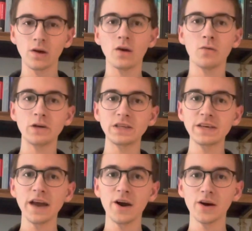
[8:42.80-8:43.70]
We see
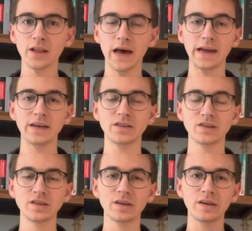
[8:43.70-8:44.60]

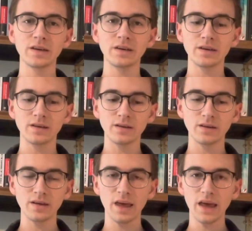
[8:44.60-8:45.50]
Heraclitus
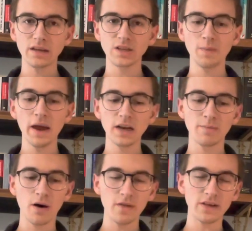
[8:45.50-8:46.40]
expand
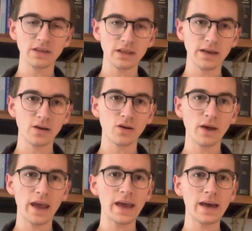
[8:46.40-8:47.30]
upon this a little,
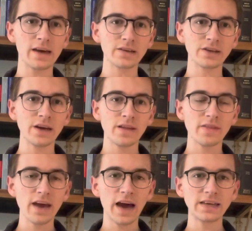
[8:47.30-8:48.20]
and
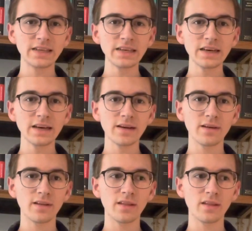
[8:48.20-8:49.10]
the idea
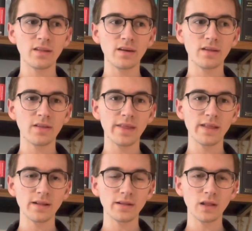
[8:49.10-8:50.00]
that the
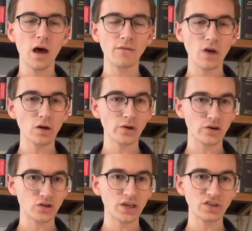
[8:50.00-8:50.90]
law of
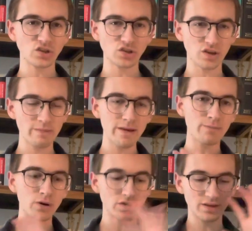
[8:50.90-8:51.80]
non-contradiction should be
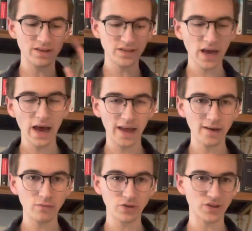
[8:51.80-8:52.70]
put to the
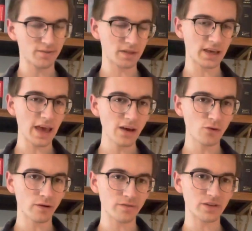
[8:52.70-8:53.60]
side, which is something Hegel
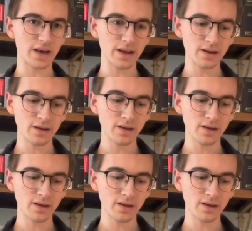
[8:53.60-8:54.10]
would have said,